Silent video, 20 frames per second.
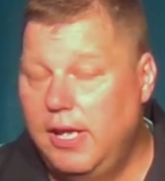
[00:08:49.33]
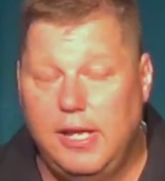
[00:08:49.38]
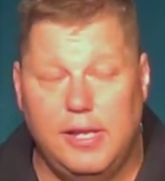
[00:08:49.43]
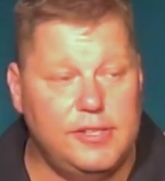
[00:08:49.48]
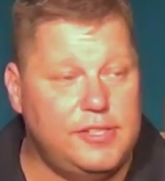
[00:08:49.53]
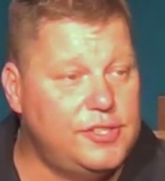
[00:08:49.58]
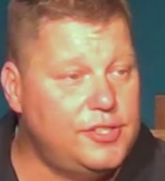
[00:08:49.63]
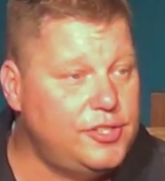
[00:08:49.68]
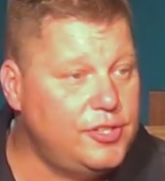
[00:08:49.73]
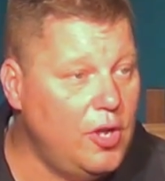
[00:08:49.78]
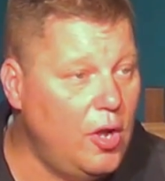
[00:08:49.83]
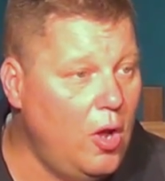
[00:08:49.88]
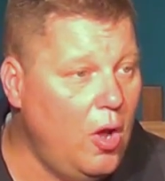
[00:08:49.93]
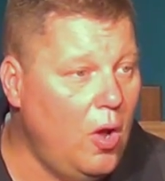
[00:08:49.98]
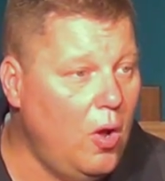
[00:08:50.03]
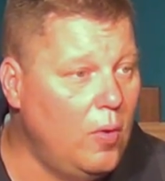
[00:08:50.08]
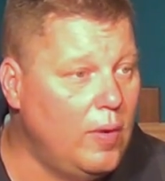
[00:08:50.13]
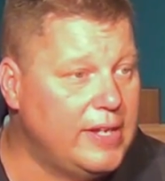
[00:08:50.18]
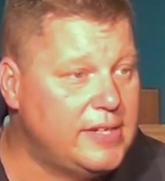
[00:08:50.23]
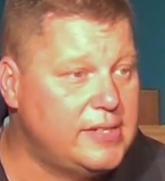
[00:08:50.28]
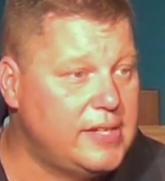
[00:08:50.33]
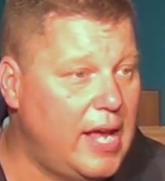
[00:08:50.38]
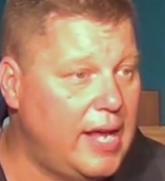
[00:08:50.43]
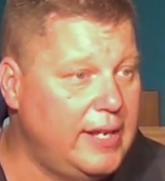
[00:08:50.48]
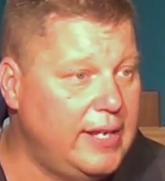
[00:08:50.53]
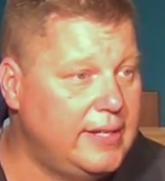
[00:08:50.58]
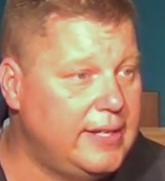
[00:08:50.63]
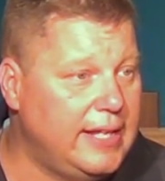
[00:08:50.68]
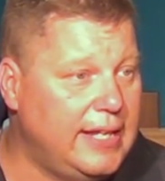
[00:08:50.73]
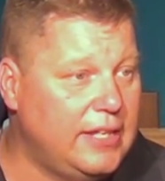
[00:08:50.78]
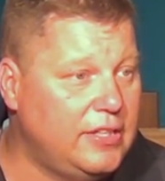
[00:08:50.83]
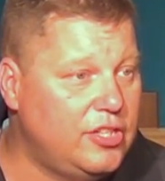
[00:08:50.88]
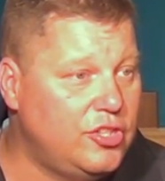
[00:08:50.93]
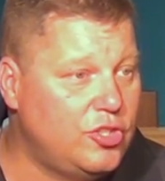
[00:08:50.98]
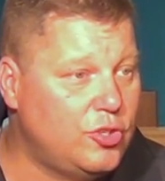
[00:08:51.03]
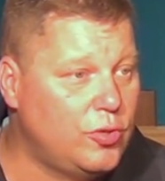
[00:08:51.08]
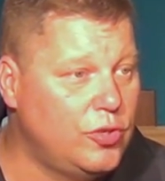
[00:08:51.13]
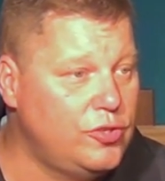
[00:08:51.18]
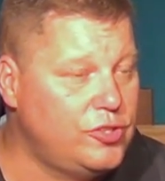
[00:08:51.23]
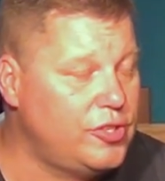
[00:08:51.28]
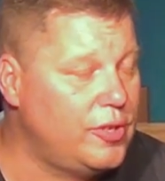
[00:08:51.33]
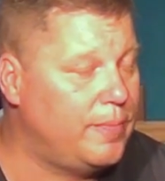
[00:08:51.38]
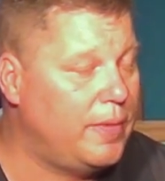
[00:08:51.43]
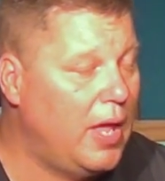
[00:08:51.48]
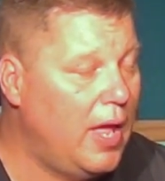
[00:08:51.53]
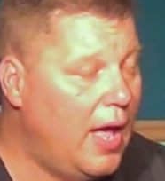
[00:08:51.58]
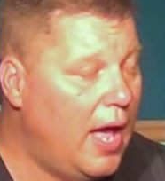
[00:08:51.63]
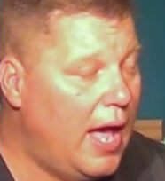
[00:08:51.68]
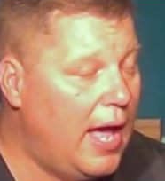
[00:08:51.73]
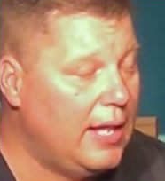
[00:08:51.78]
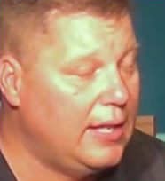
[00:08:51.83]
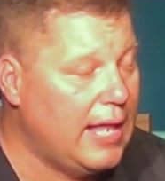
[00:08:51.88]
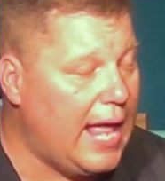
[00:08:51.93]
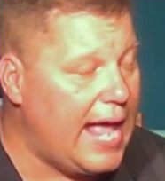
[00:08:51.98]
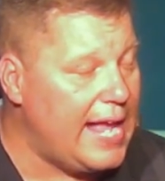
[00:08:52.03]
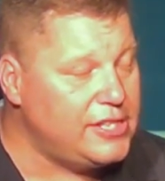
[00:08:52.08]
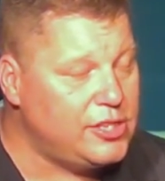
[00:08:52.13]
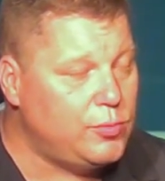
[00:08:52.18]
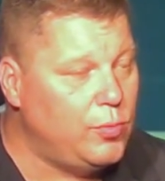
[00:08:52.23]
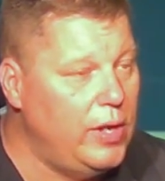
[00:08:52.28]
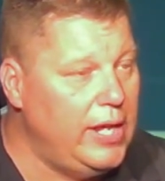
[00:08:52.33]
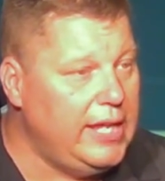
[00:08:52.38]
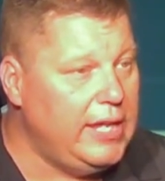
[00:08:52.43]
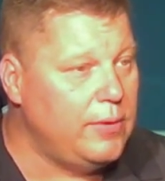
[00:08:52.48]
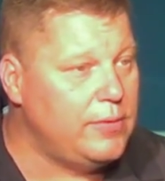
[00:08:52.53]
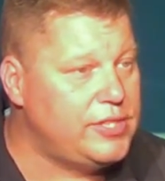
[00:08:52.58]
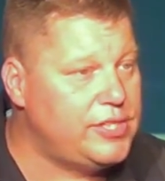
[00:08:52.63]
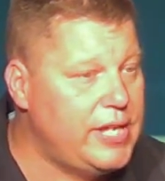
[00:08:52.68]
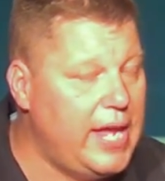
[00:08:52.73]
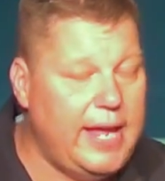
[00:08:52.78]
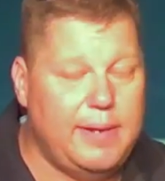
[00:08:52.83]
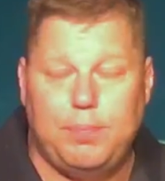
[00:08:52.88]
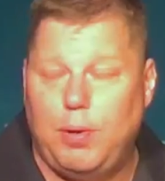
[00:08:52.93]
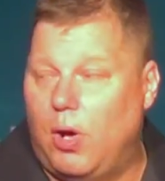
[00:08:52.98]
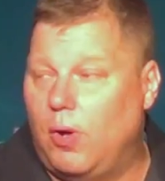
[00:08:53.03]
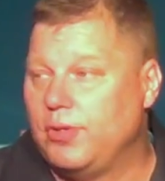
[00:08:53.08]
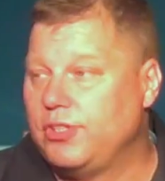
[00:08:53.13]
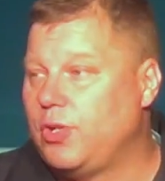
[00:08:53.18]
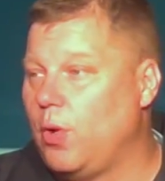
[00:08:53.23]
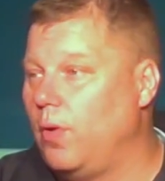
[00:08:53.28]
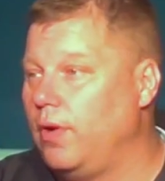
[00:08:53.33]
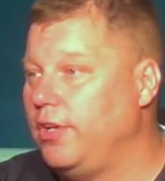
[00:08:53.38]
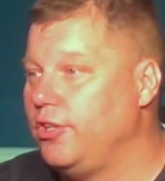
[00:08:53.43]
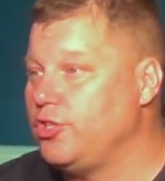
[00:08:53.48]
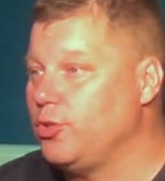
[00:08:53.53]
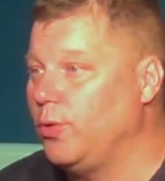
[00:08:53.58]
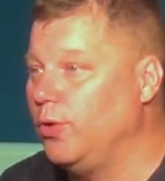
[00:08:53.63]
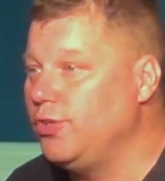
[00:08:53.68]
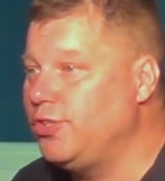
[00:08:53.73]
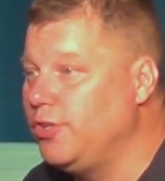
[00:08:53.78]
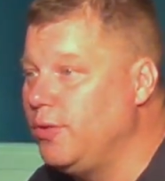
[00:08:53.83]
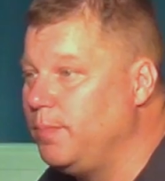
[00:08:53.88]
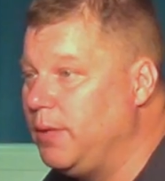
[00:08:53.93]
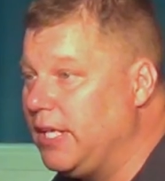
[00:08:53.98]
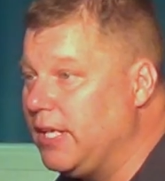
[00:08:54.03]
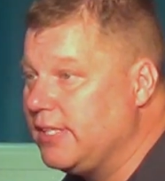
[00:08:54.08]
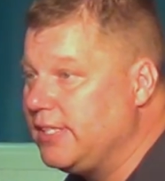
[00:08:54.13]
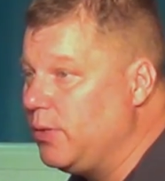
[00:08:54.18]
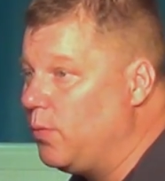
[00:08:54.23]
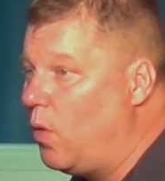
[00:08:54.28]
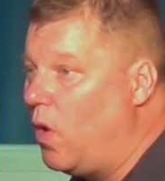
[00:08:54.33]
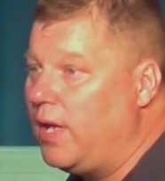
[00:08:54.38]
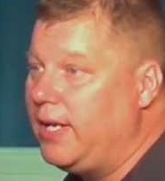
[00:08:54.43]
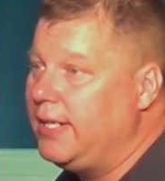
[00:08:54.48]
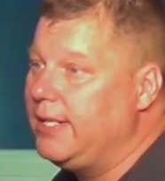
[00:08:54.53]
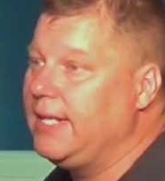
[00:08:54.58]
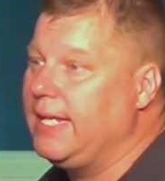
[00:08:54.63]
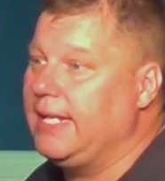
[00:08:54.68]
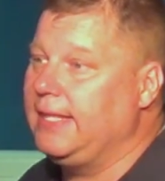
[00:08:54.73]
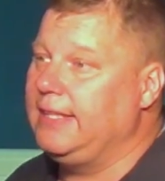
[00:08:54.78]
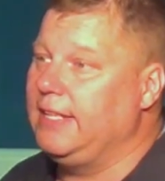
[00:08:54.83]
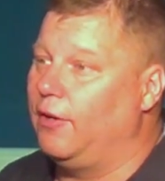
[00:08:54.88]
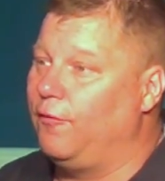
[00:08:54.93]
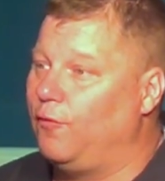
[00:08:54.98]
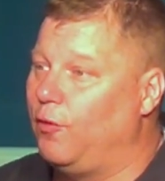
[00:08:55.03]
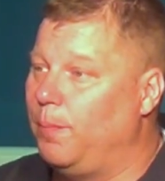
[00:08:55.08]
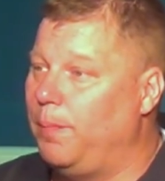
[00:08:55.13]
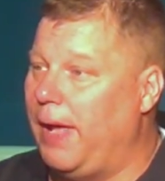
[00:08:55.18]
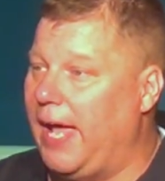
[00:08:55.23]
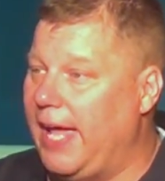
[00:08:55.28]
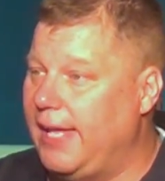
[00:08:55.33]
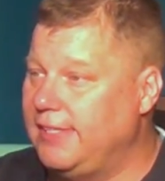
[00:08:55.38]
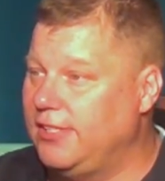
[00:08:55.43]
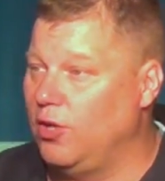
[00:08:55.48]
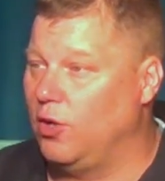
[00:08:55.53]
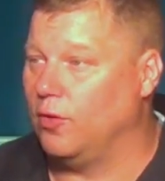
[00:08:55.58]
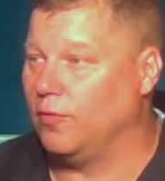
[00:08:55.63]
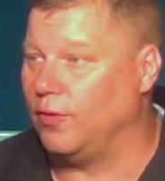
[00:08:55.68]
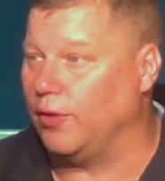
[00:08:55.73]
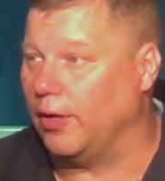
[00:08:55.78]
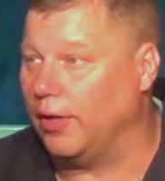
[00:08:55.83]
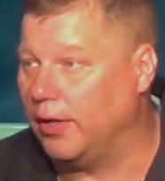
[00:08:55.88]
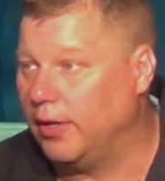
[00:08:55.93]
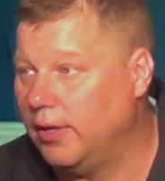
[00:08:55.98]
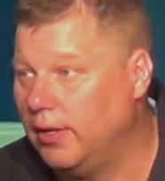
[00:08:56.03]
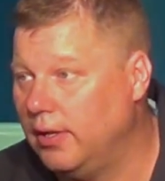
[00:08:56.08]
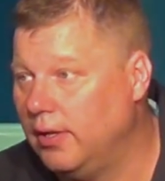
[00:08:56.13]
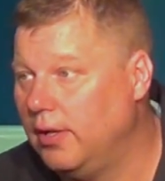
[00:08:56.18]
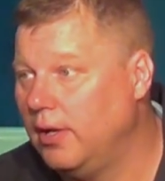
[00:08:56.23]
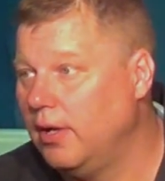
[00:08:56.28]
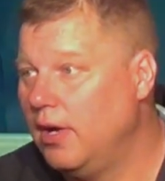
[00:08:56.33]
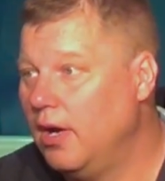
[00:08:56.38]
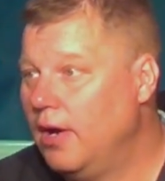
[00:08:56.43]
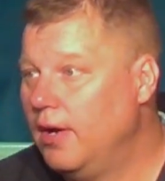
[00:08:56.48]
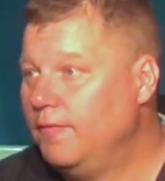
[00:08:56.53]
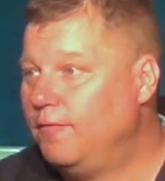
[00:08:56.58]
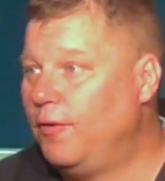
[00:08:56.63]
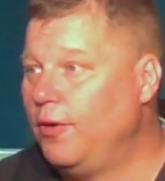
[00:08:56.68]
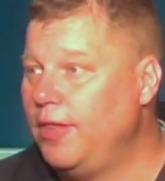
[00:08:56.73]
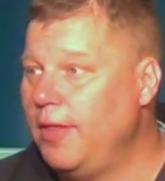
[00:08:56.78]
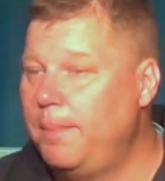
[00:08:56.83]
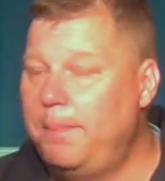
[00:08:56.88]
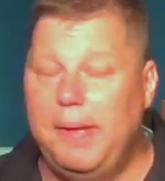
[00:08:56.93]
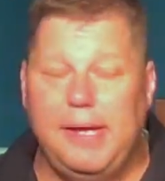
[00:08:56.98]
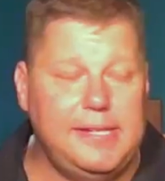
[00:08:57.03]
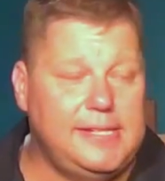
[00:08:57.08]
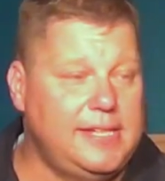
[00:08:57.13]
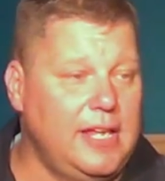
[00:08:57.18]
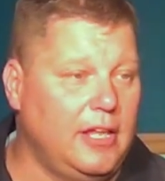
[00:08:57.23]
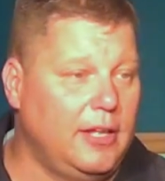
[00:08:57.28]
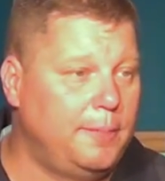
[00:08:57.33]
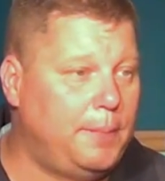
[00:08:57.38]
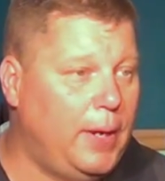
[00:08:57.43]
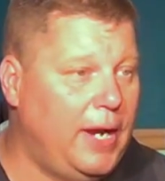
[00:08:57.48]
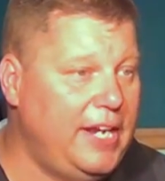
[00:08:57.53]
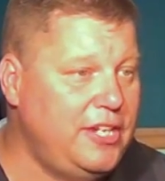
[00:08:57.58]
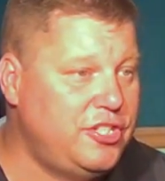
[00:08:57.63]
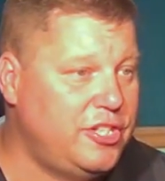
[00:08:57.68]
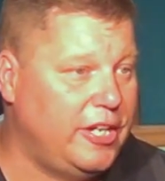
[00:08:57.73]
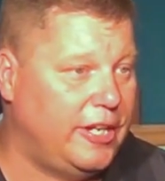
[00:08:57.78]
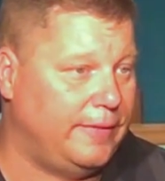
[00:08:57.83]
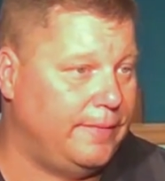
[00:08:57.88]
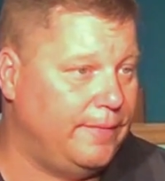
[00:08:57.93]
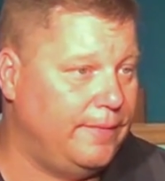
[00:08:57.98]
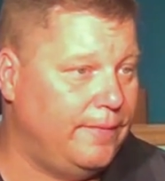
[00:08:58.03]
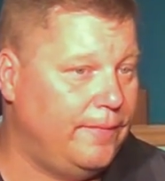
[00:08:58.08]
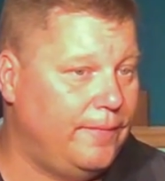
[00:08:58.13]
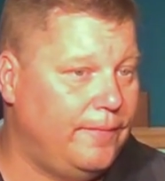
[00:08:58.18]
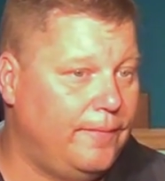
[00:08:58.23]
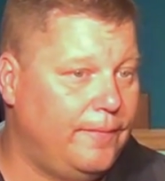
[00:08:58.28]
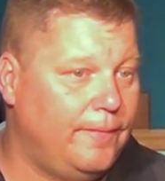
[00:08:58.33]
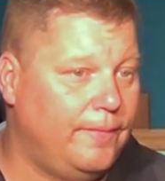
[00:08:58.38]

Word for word: He is so excited to get to Jerusalem. Uh, last week he was saying Paul was going to Jerusalem because he wanted to get there for Passover, for the big celebration.